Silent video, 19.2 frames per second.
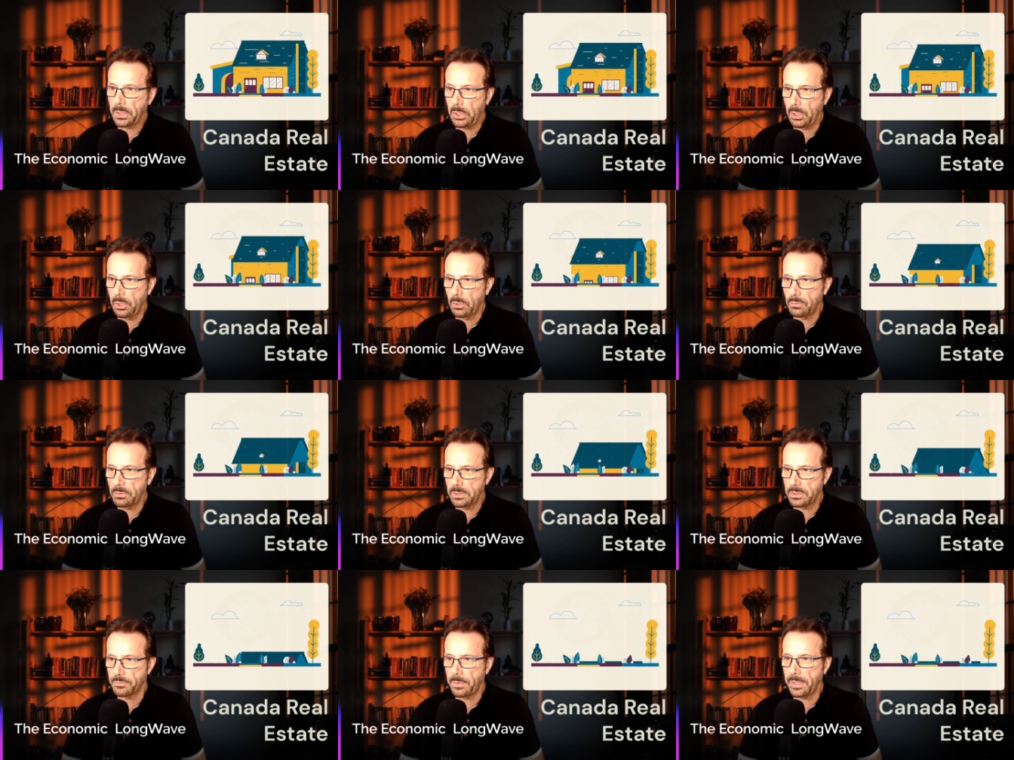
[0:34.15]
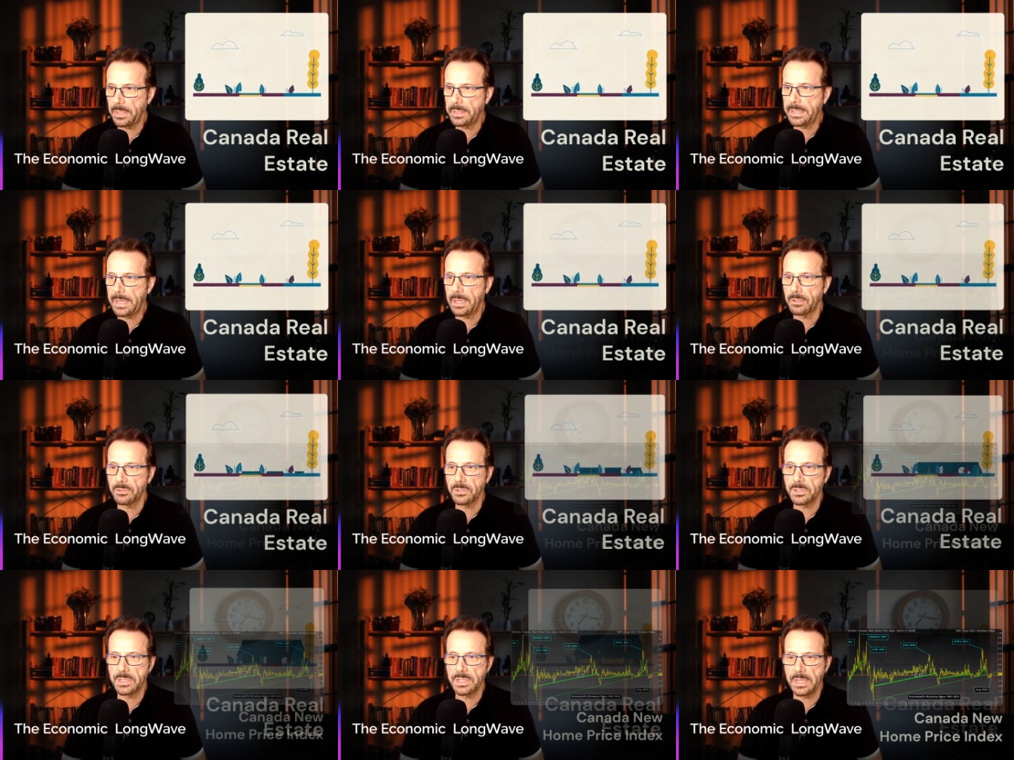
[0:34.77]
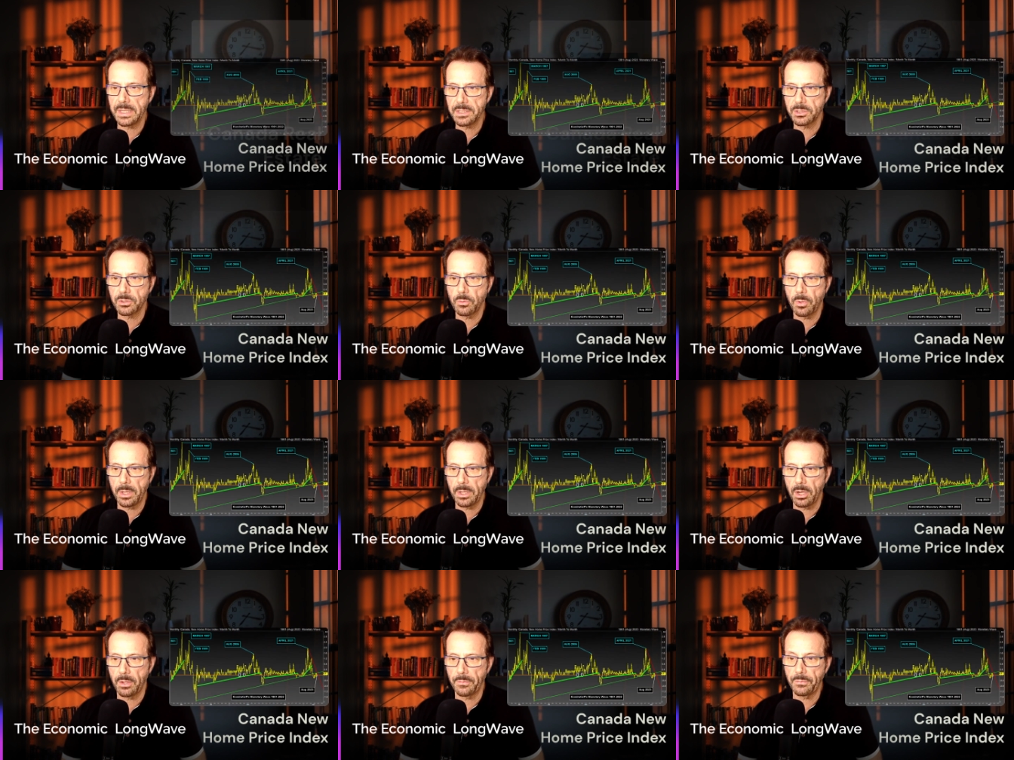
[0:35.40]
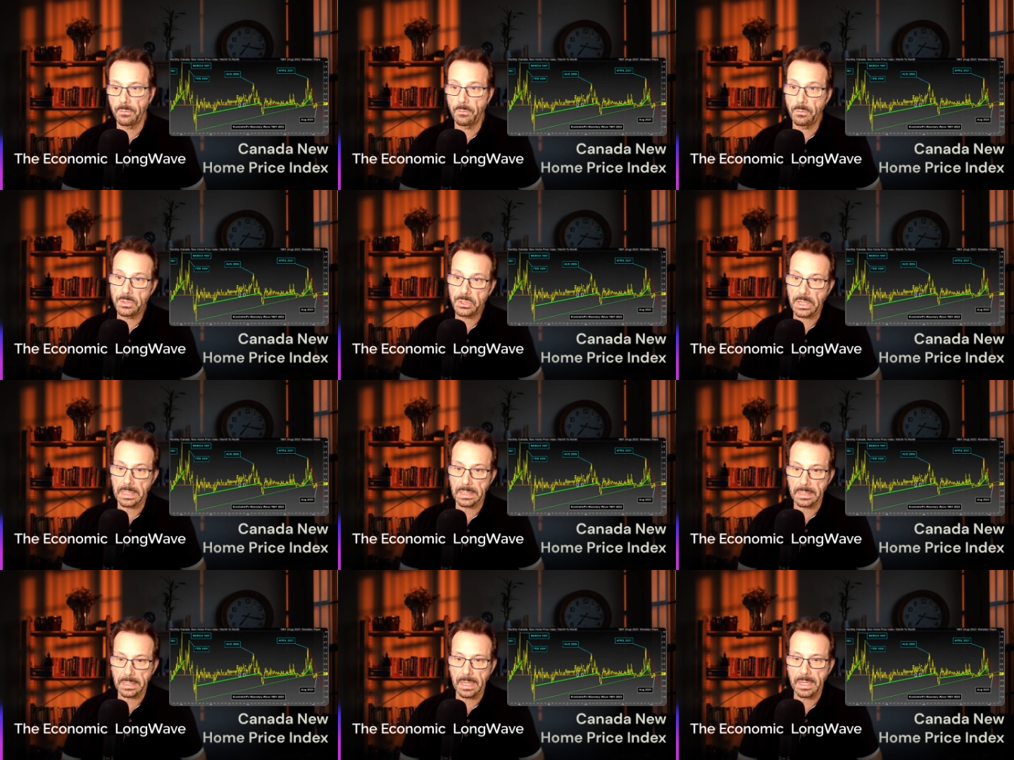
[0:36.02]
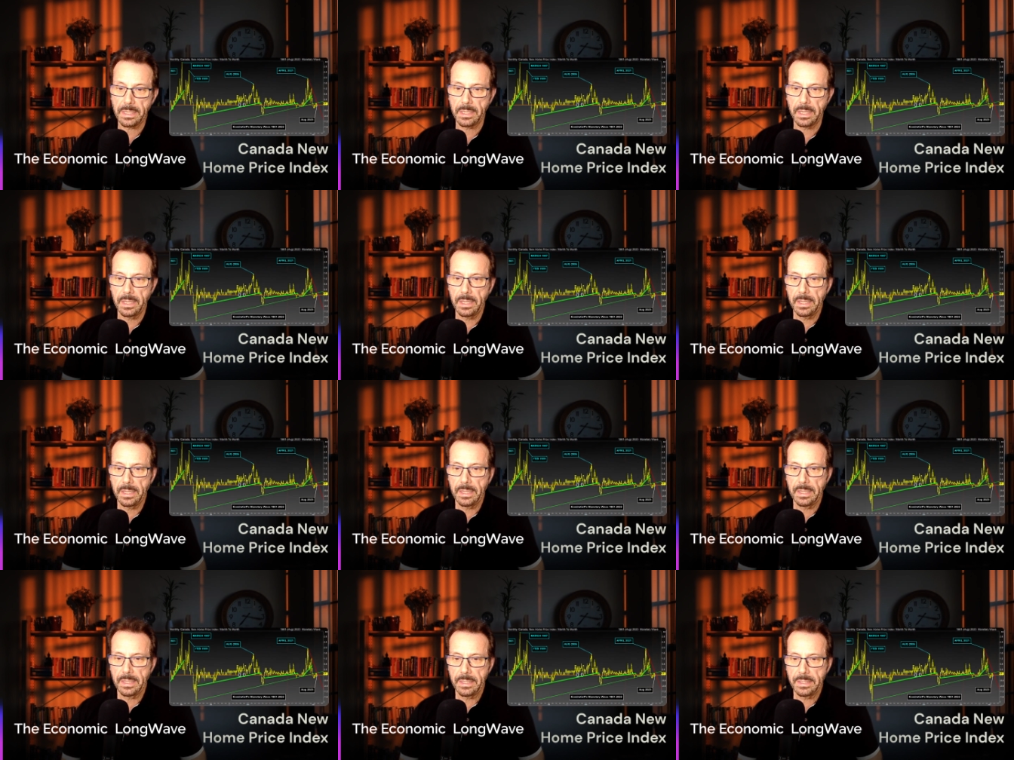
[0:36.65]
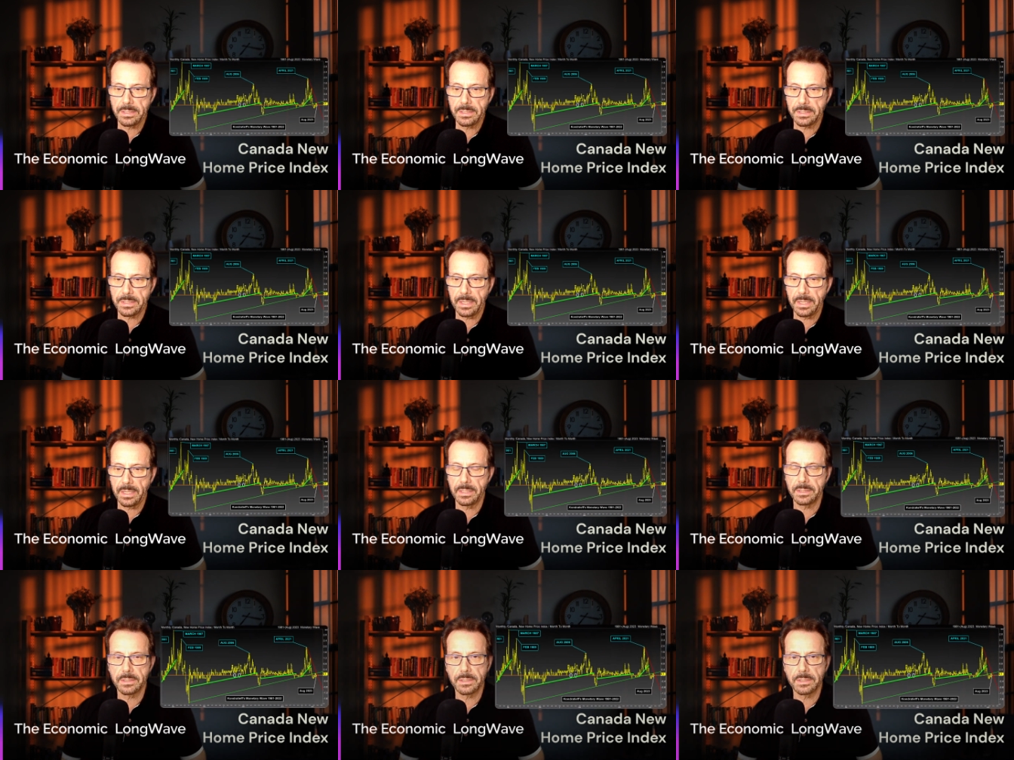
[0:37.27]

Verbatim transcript: You know, as Ray Dalio says quite often, which I like, is